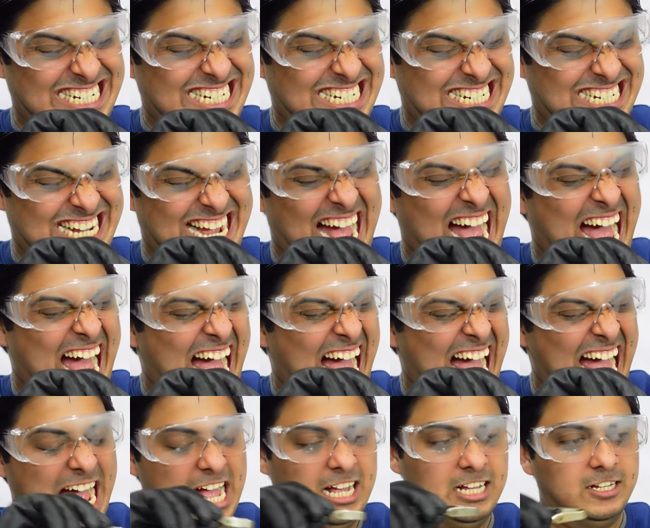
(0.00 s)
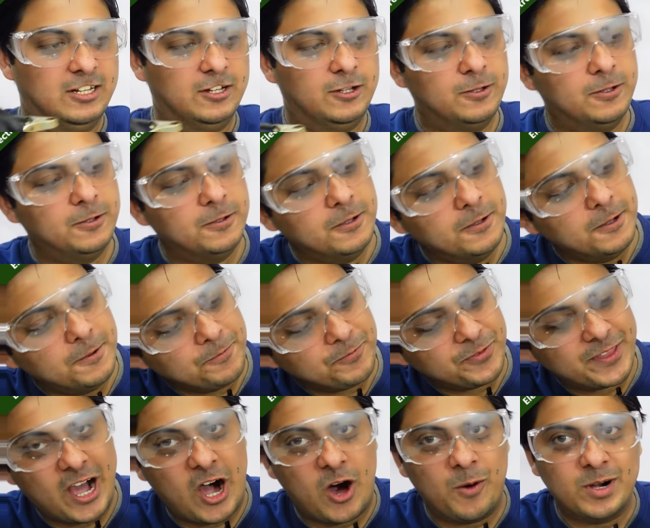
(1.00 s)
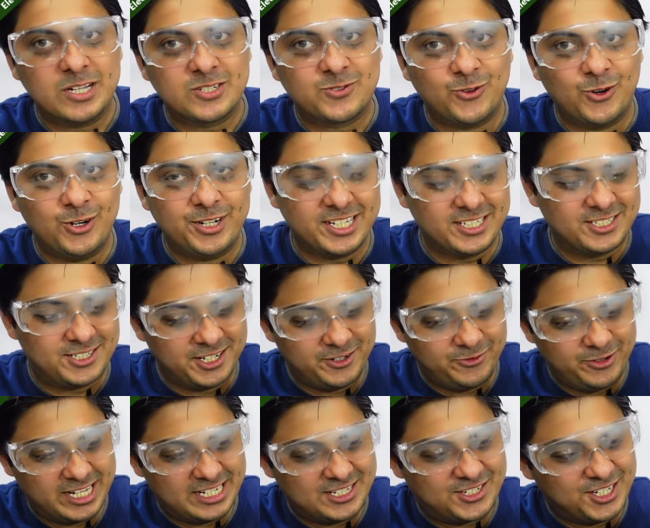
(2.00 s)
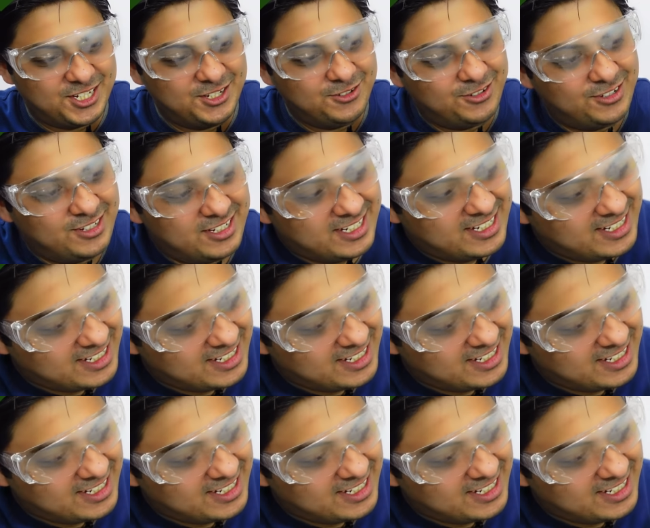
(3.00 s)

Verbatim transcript: Uh. how much voltage did we achieve